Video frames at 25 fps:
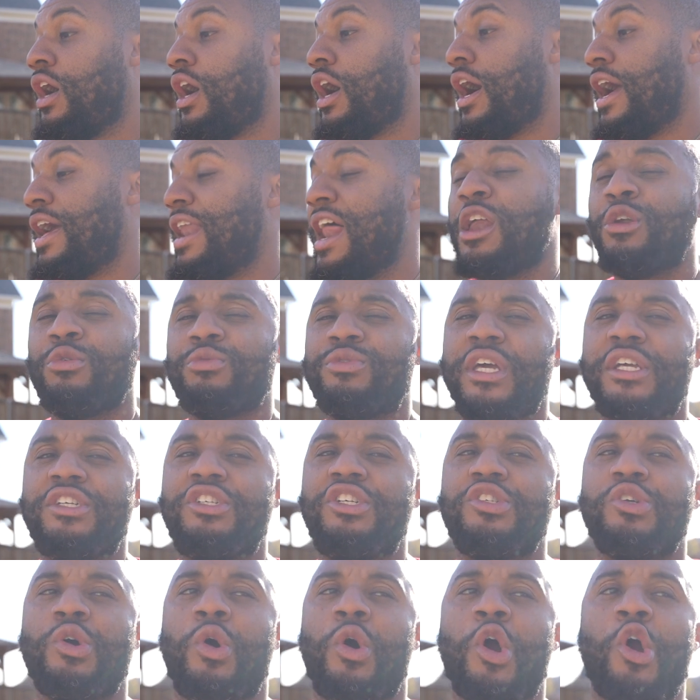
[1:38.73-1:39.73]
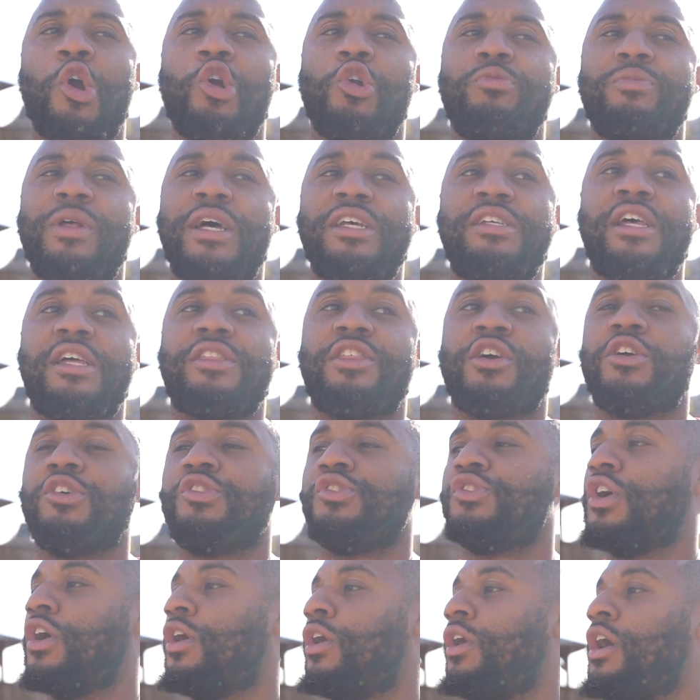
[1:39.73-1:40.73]
Uh, and I don't think she's gonna hurt him. That's not the
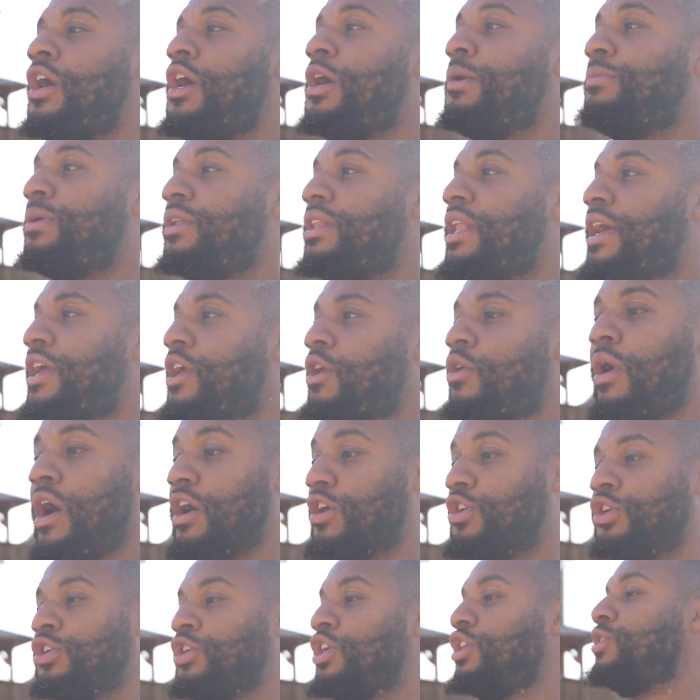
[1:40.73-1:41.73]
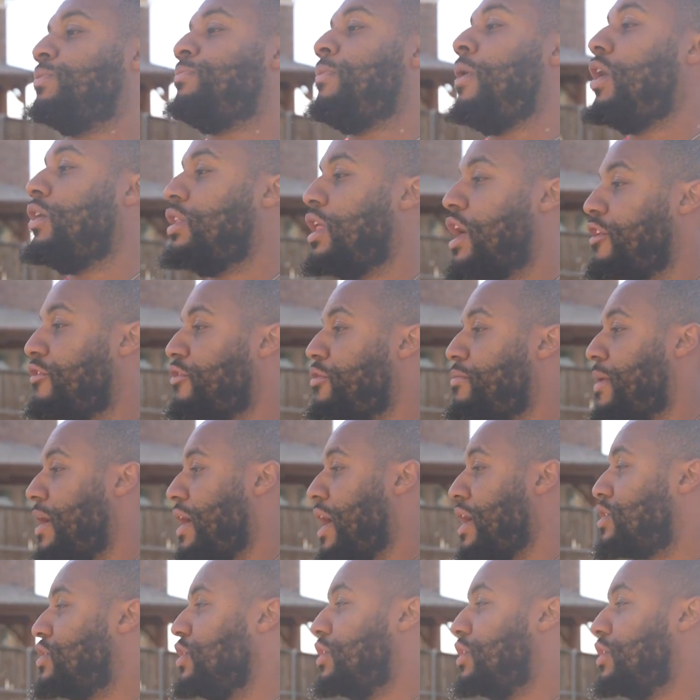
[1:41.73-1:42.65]
concern. But like, yo, I couldn't get the ball out of her mouth.